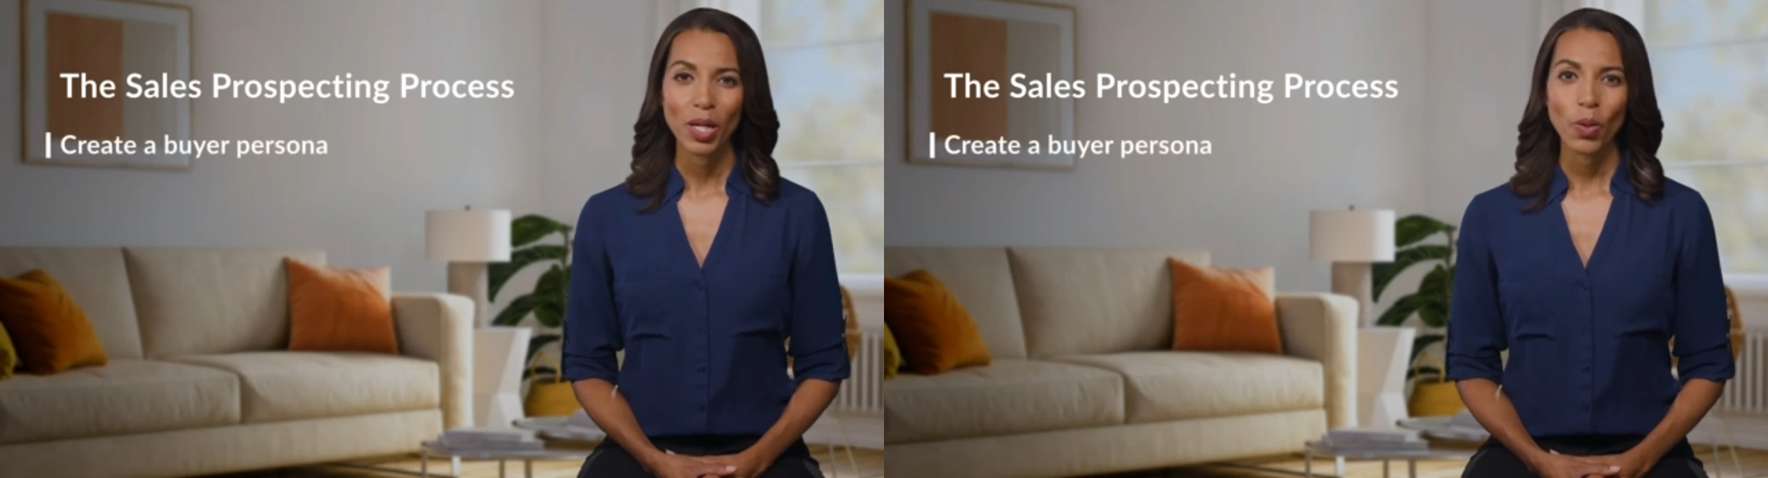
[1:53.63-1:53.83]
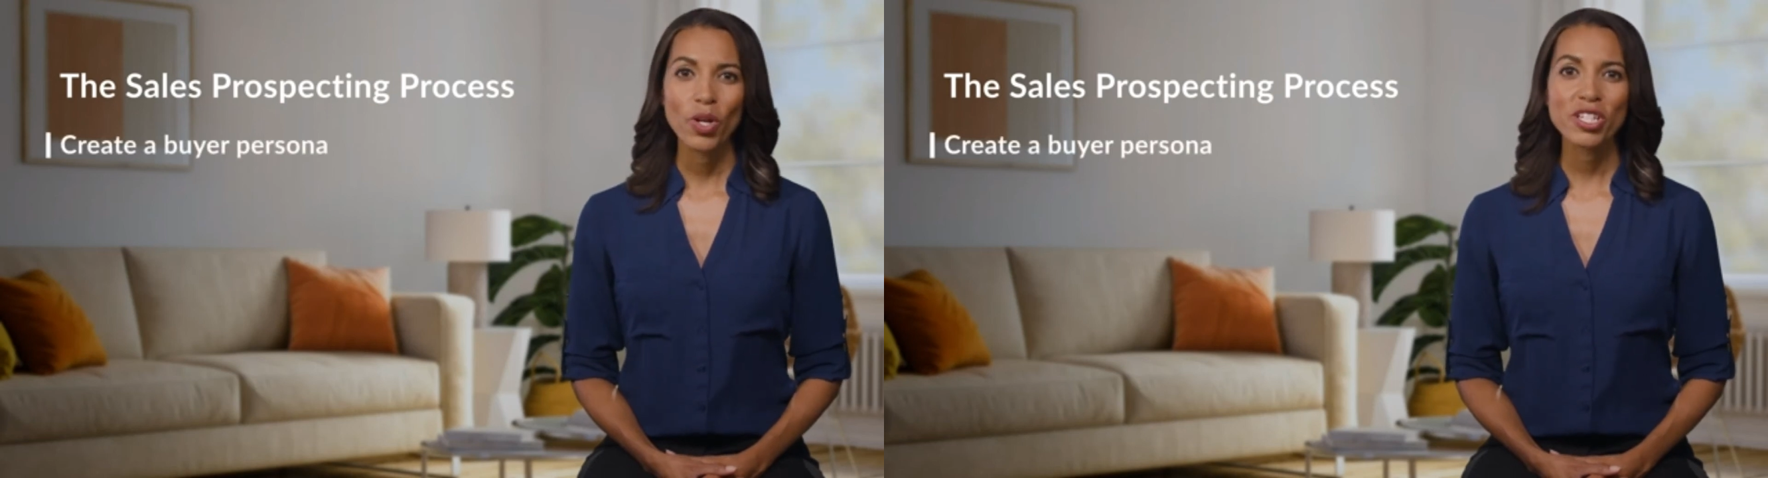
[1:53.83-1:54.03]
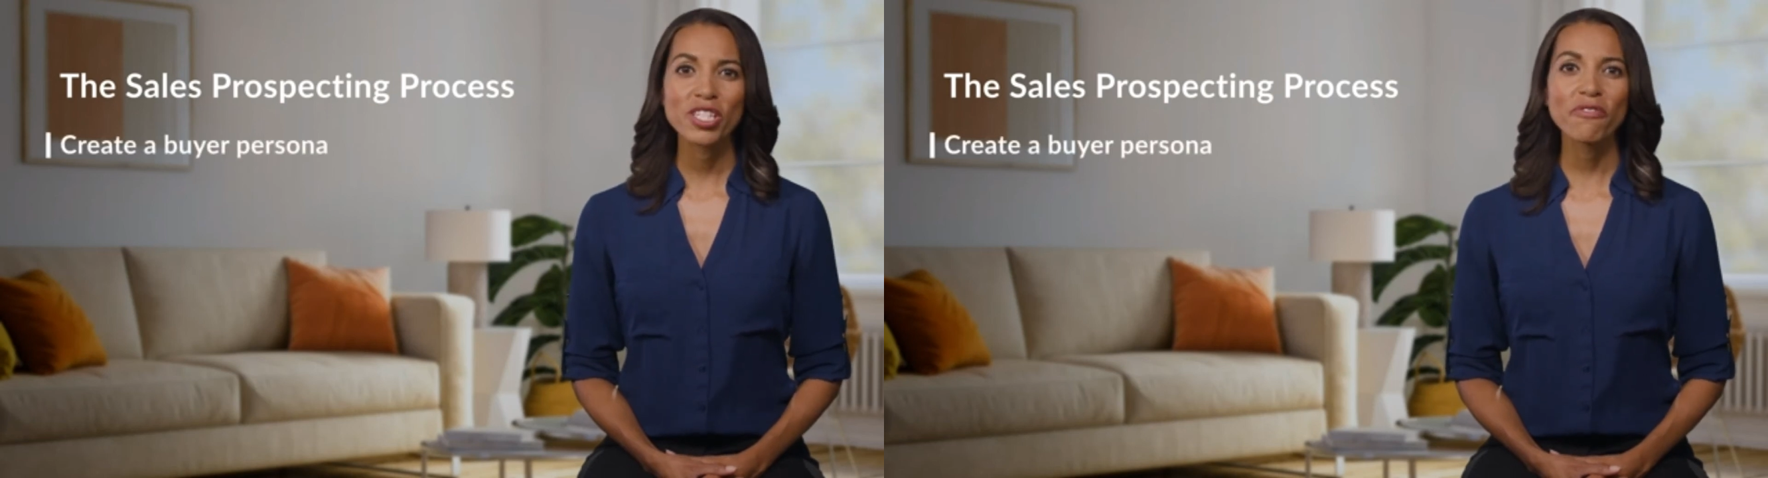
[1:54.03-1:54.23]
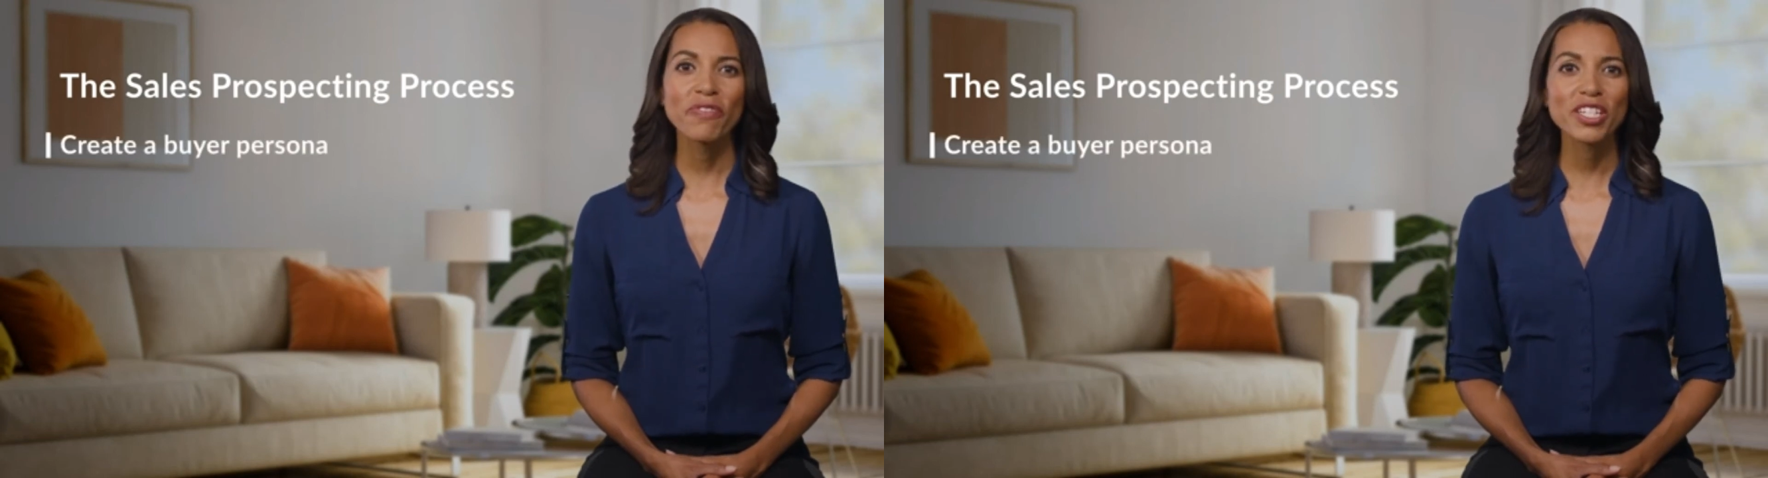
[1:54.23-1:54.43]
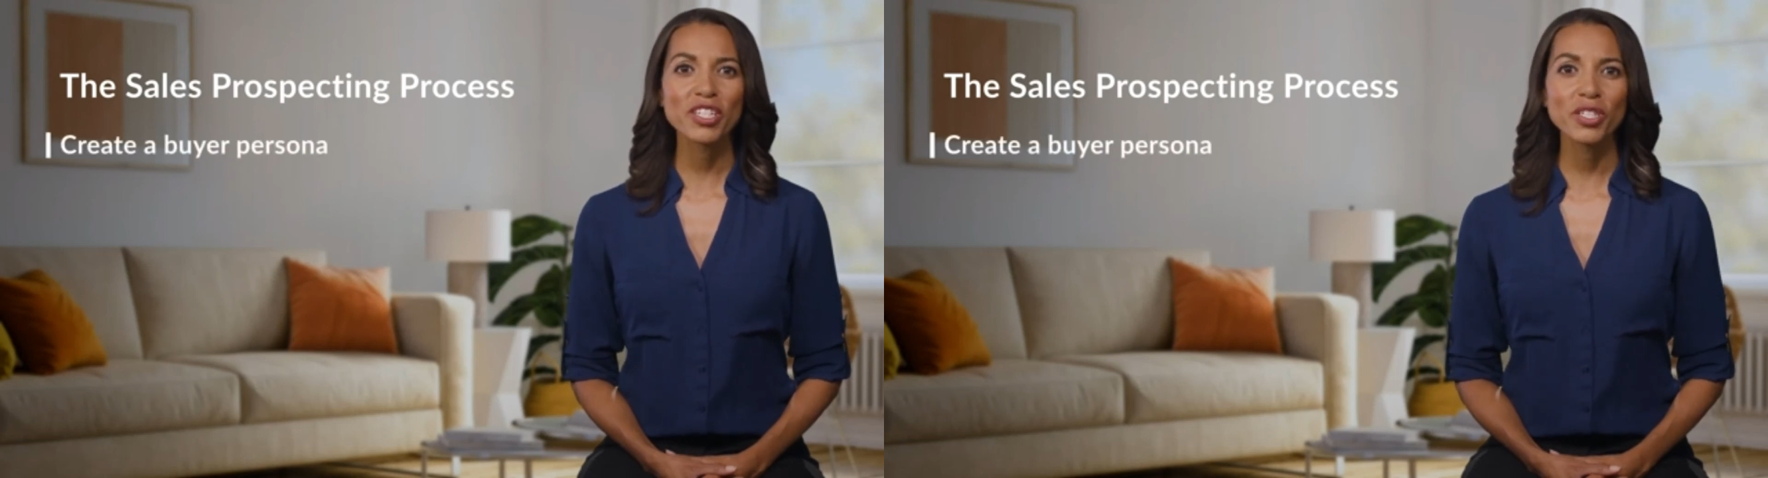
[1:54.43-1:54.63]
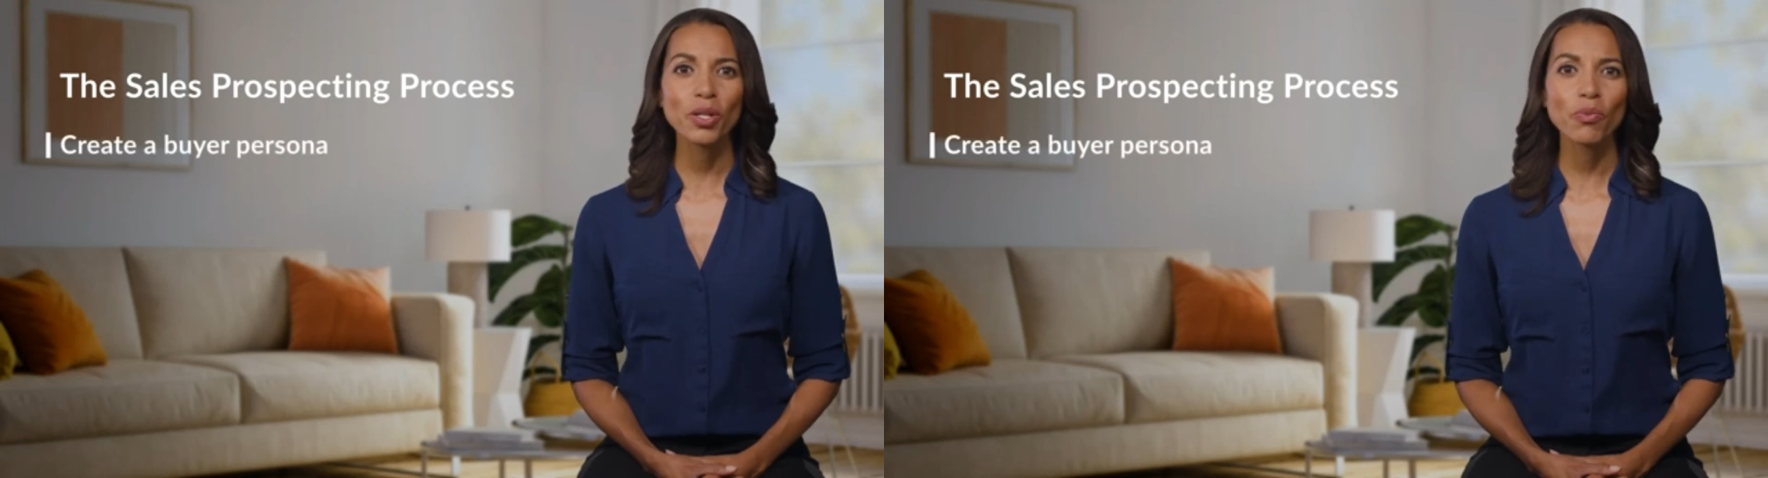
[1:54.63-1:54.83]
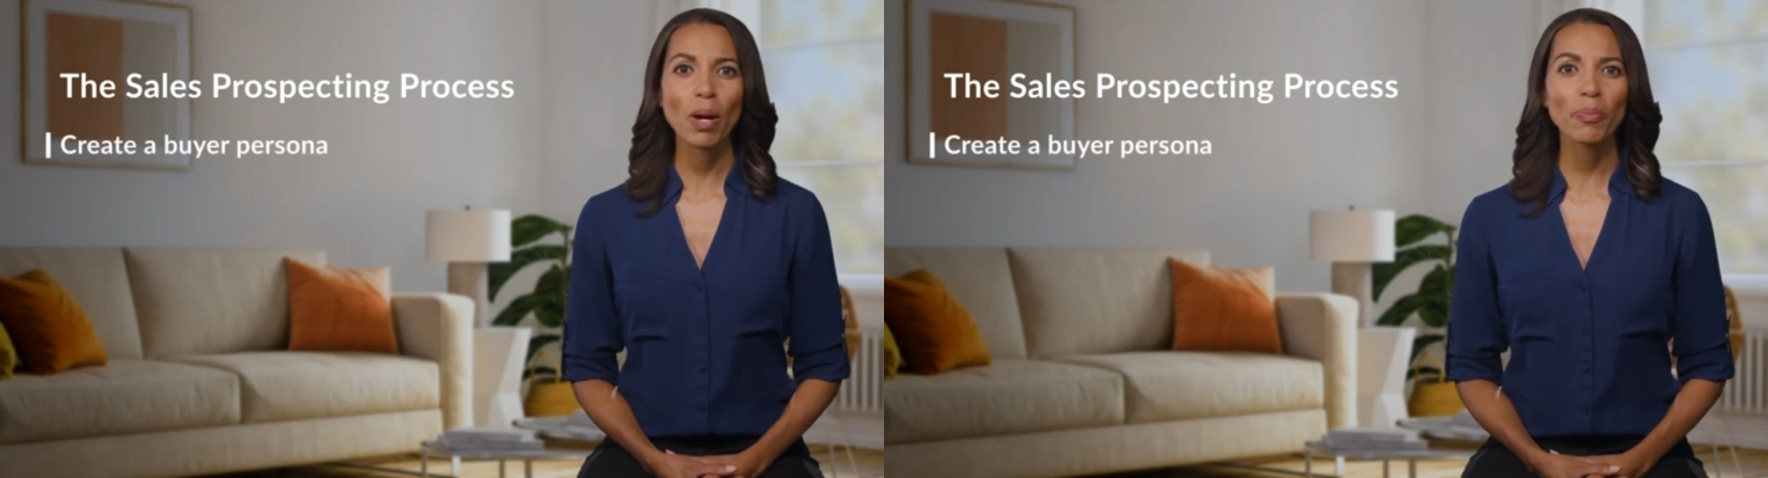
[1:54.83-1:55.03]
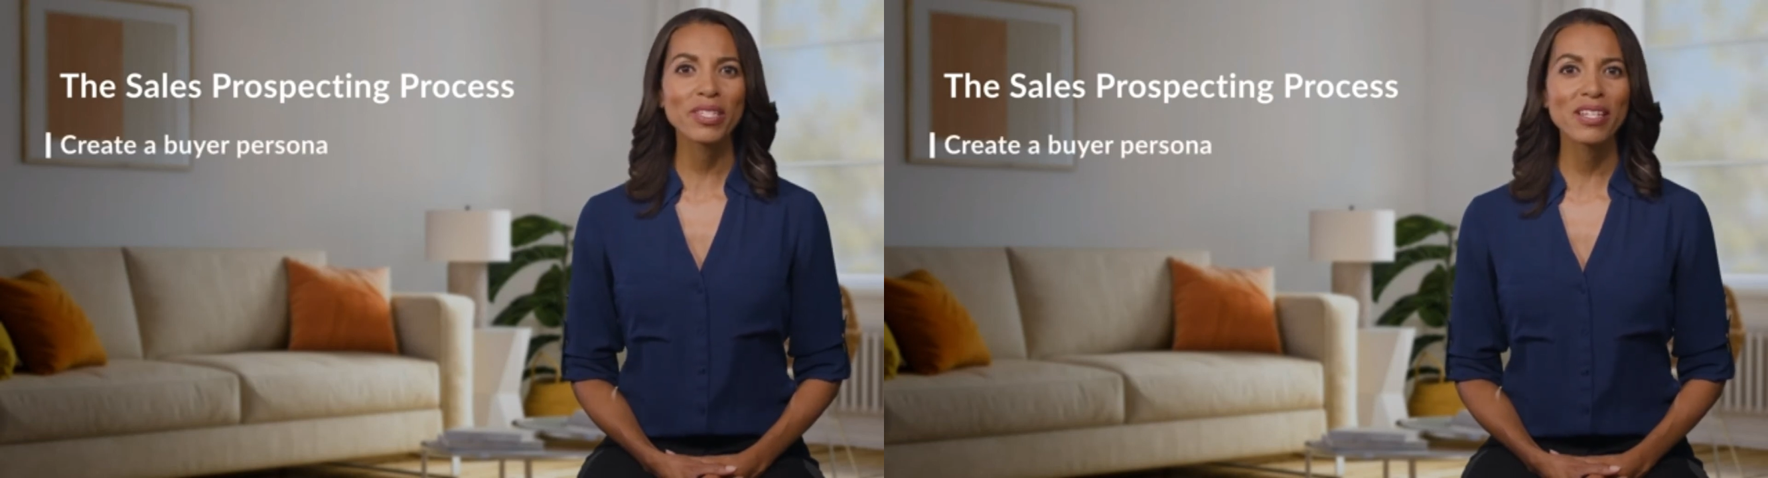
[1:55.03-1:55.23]
which is a fictional
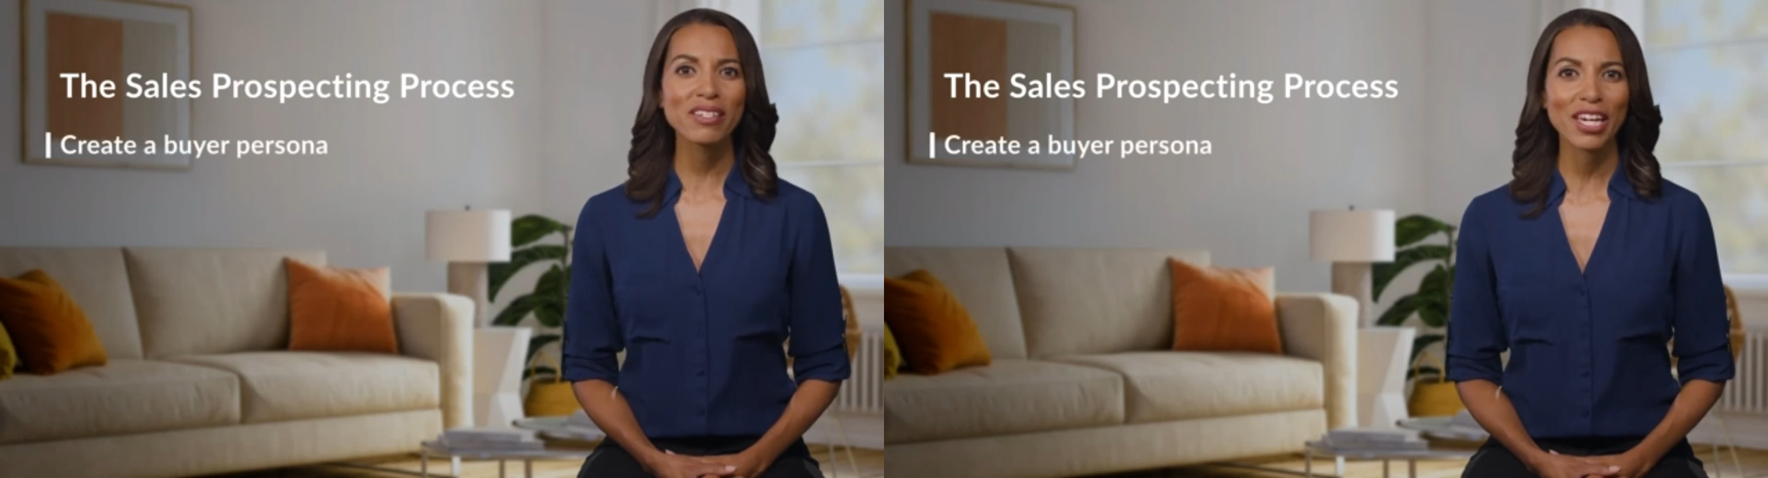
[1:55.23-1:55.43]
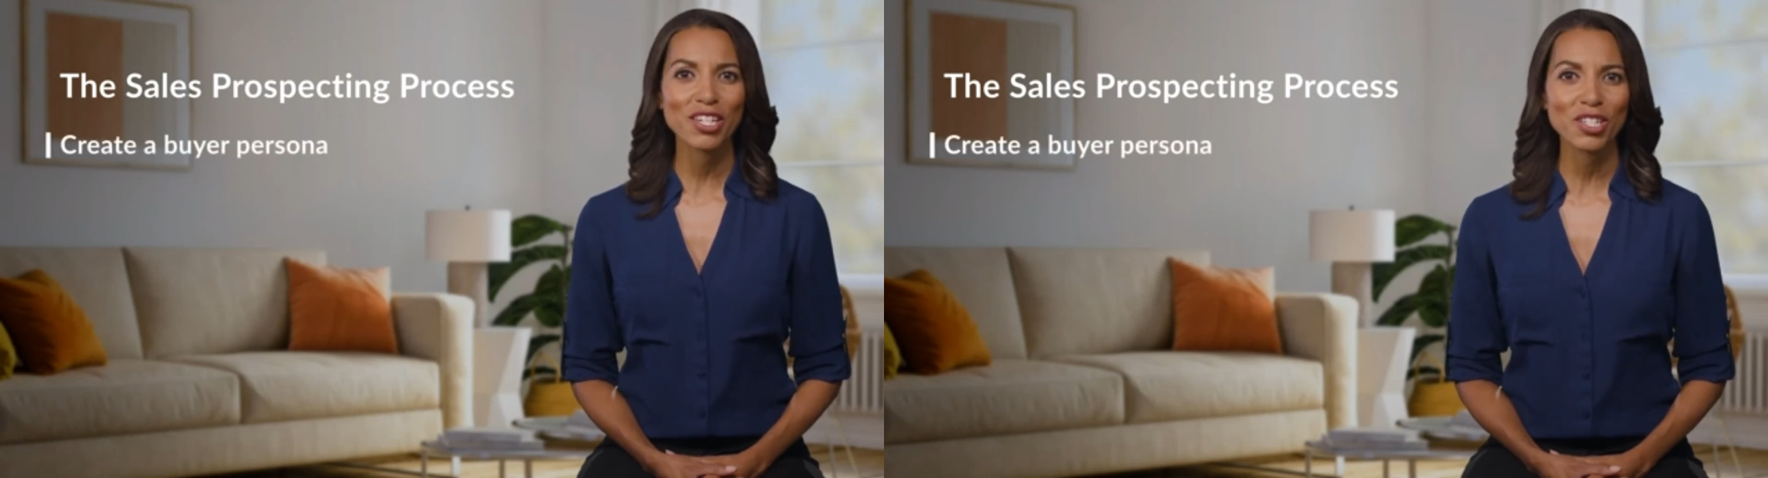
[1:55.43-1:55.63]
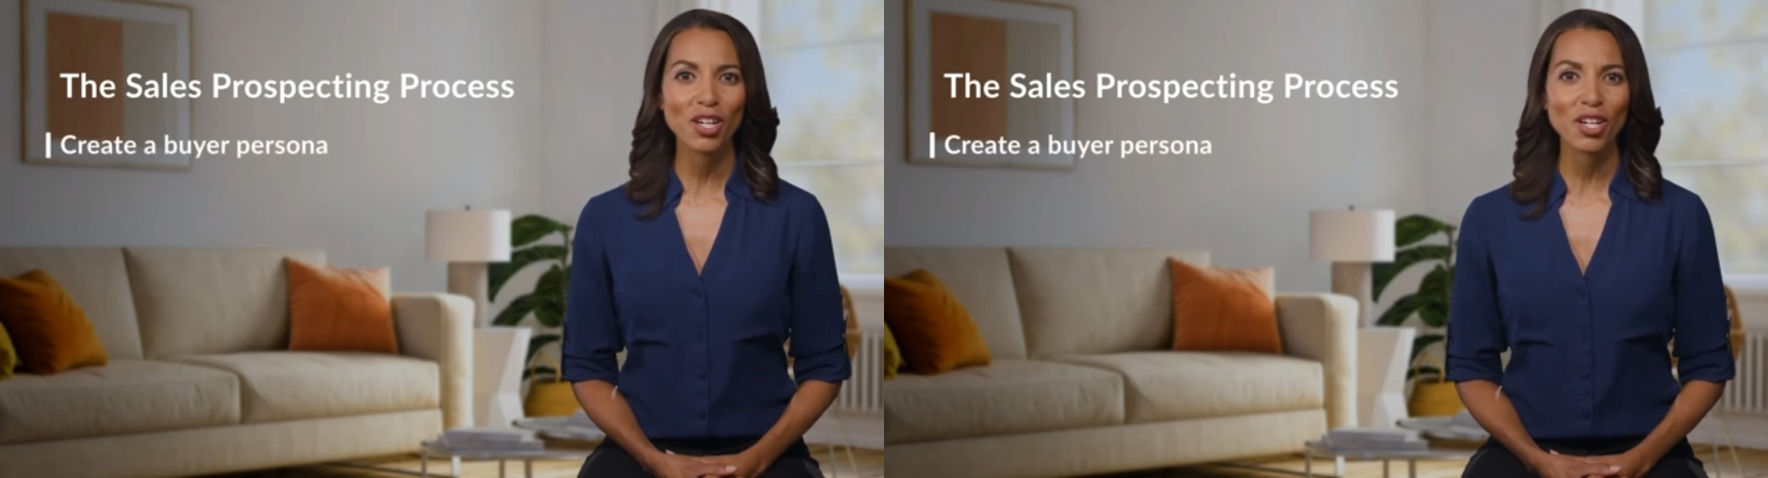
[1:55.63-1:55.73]
representation